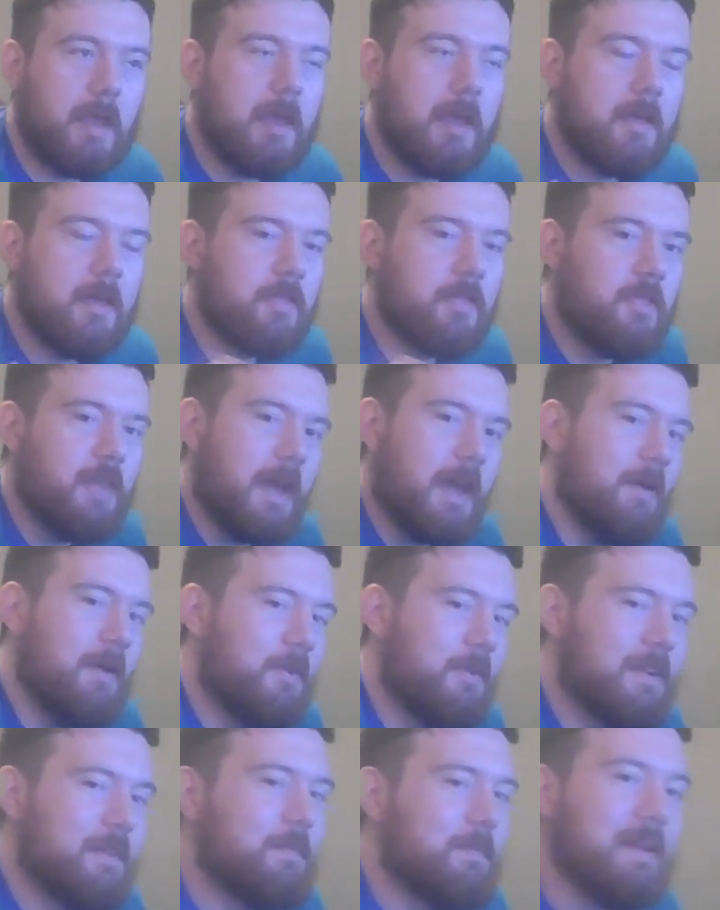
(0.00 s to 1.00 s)
that
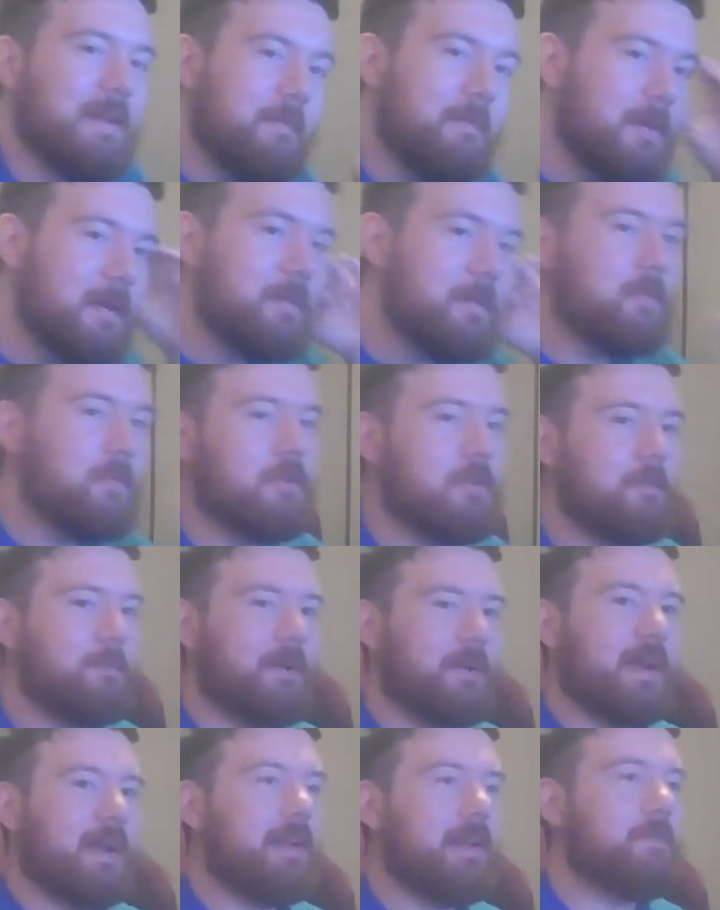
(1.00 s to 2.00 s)
would have been a bit more
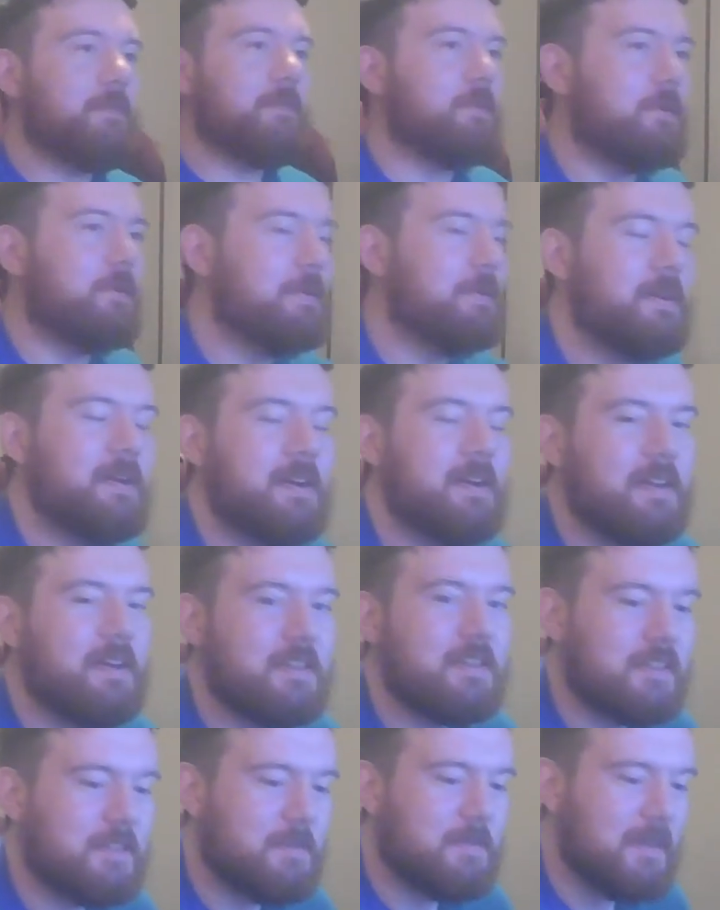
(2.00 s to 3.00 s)
impactful,
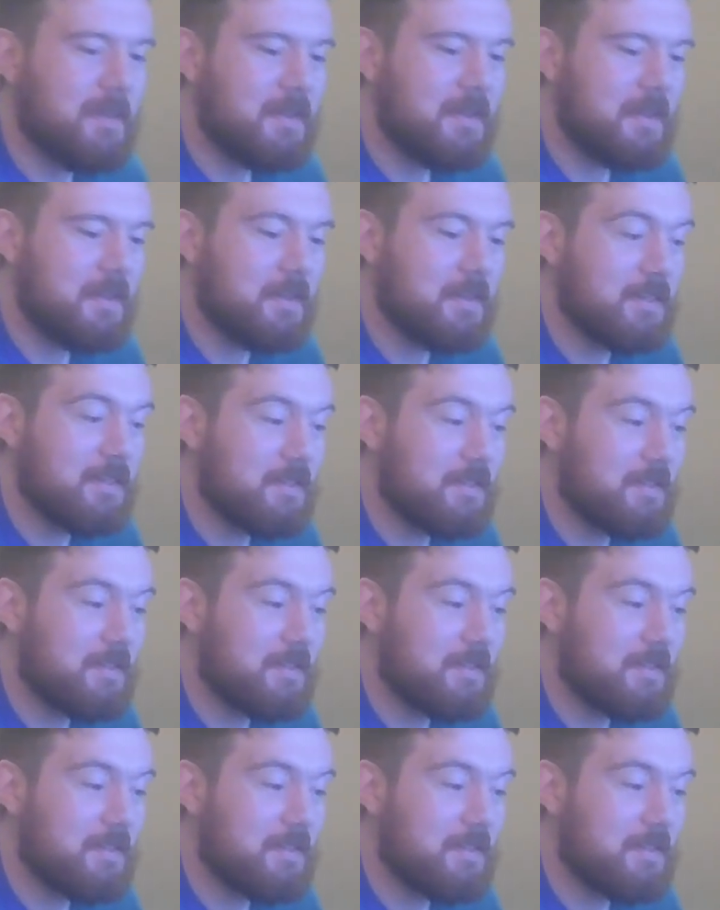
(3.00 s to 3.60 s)
just because